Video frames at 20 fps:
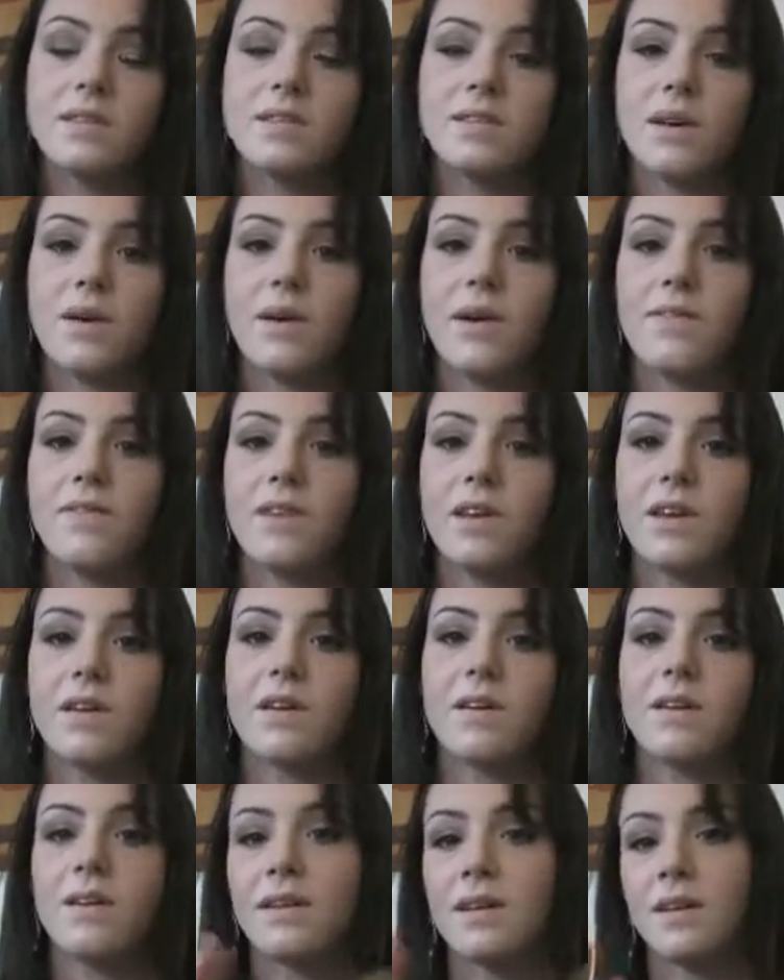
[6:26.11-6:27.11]
So I
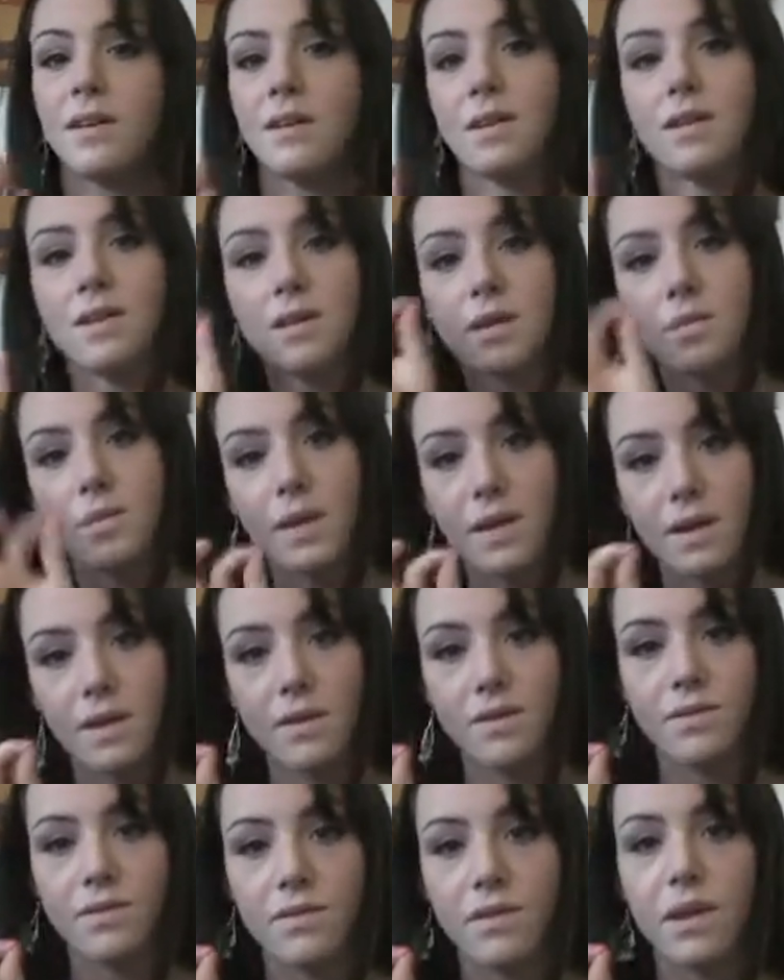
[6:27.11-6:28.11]
figured a little bit
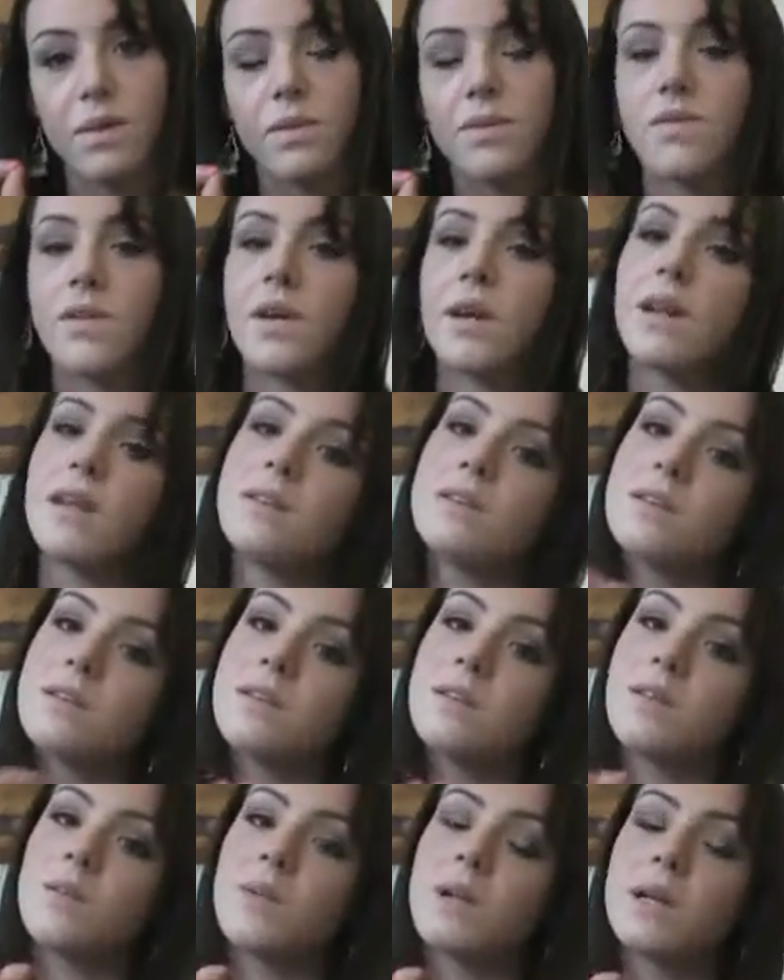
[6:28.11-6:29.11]
of liquid foundation, a
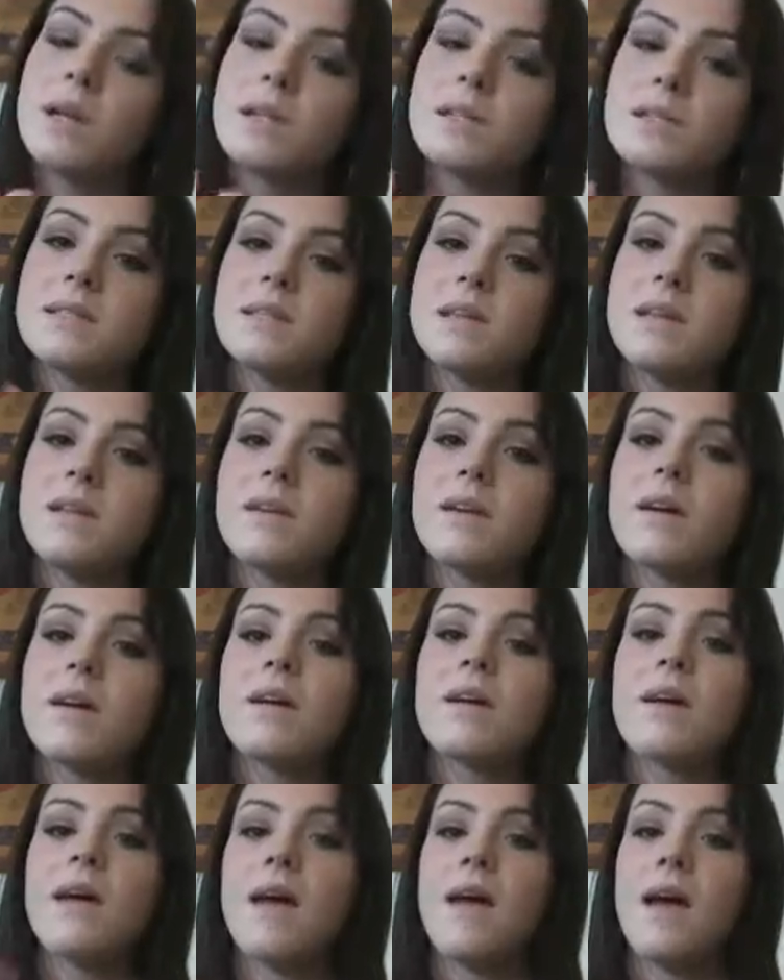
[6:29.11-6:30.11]
little bit of
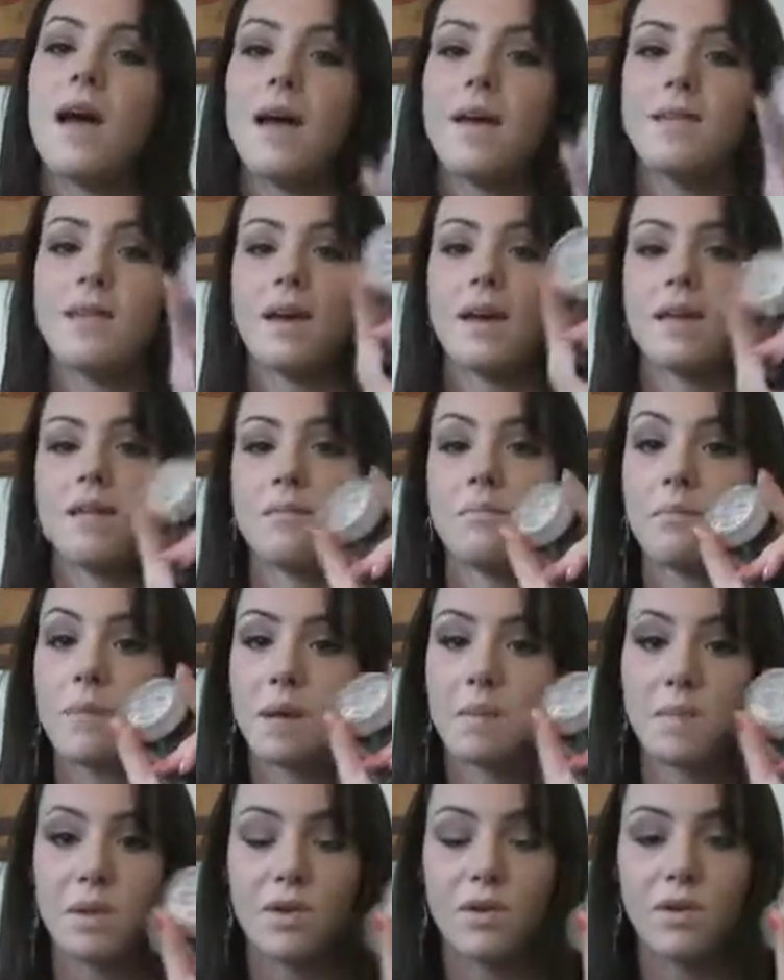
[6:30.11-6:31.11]
concealer, and then
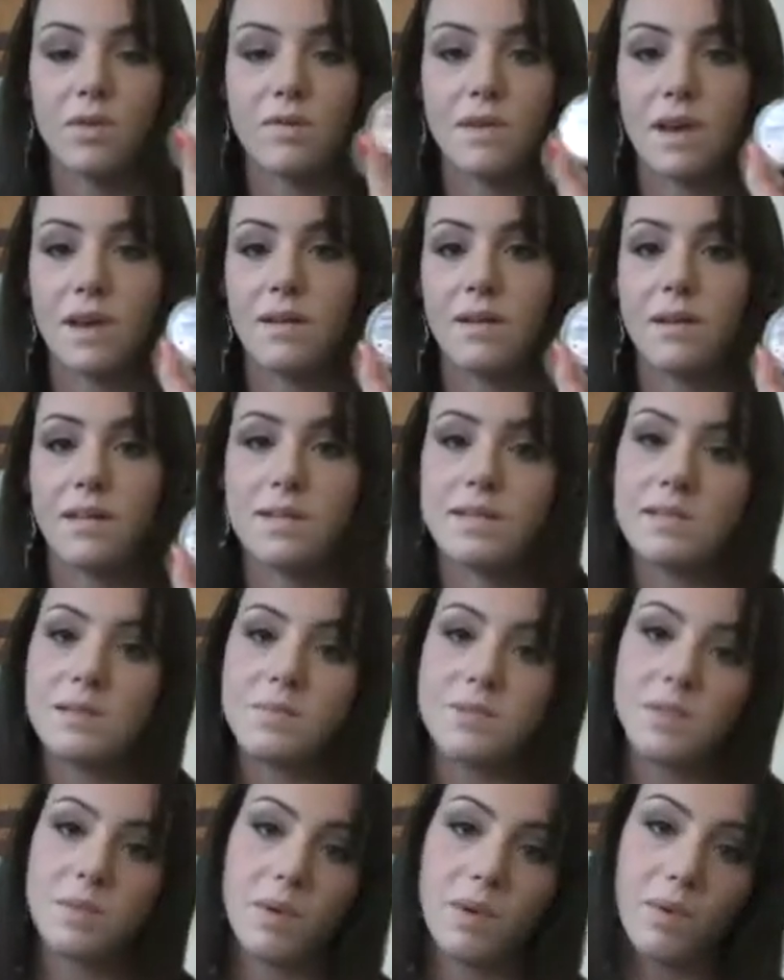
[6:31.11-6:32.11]
my Mineral Veil, and it
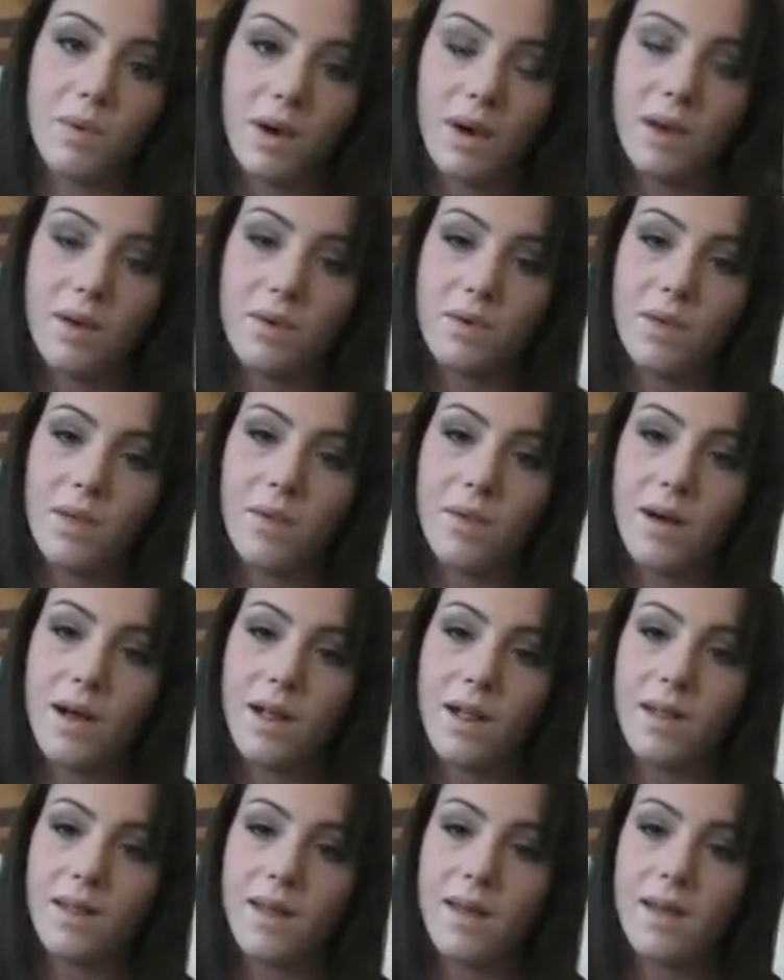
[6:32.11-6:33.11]
seems to be working really well.
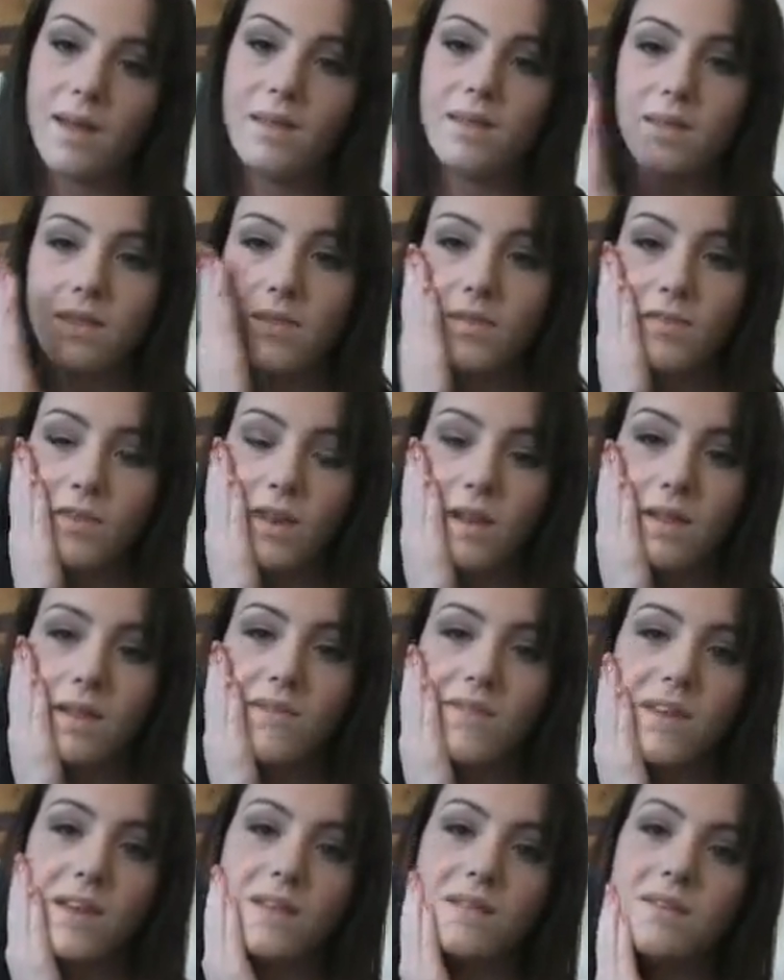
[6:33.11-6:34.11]
I like the feel
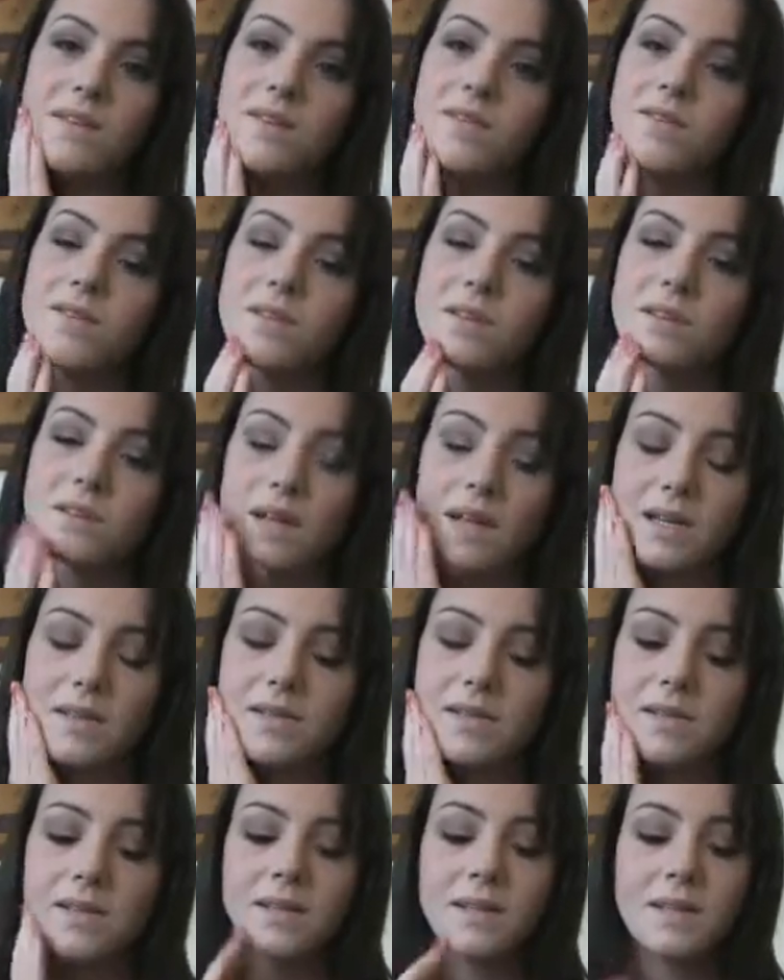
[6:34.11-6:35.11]
of it. It feels
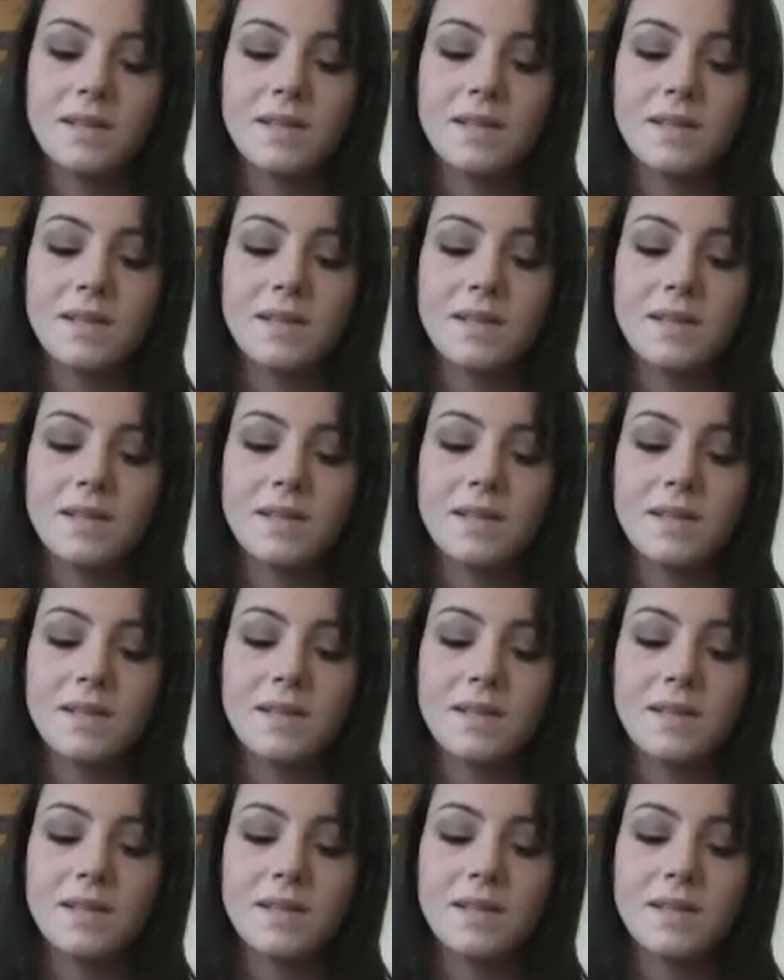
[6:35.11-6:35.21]
nice.